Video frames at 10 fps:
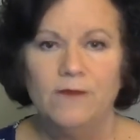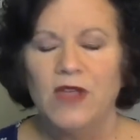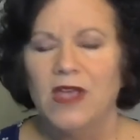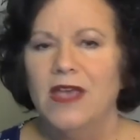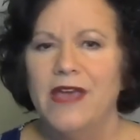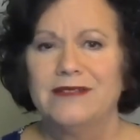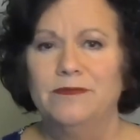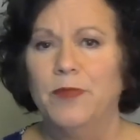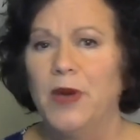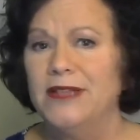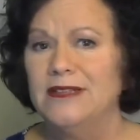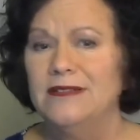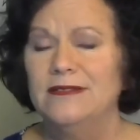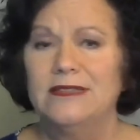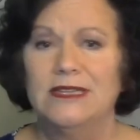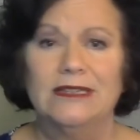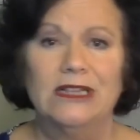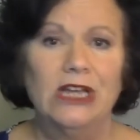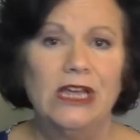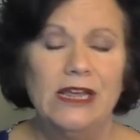It has buttons and
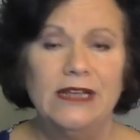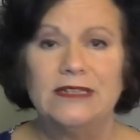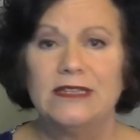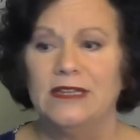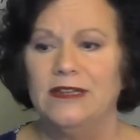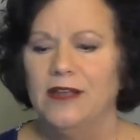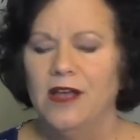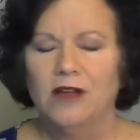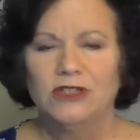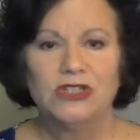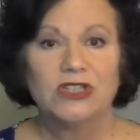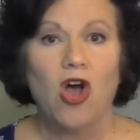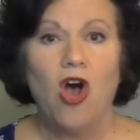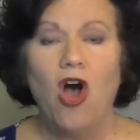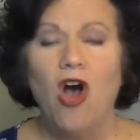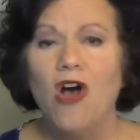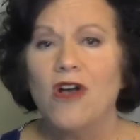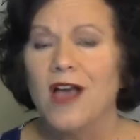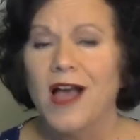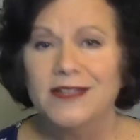links and just all
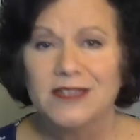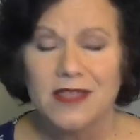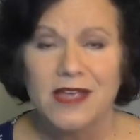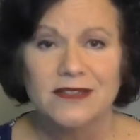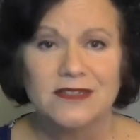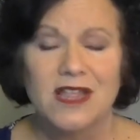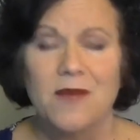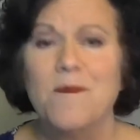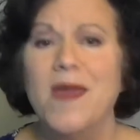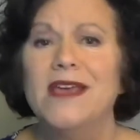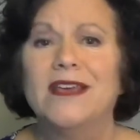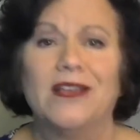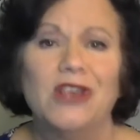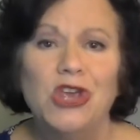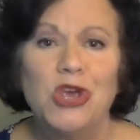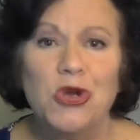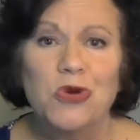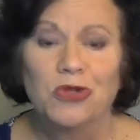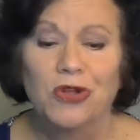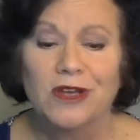kinds of things that make you
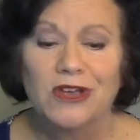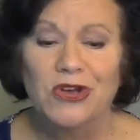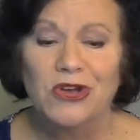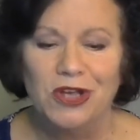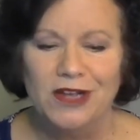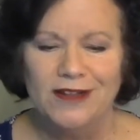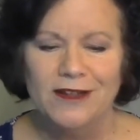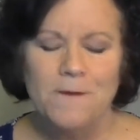look good.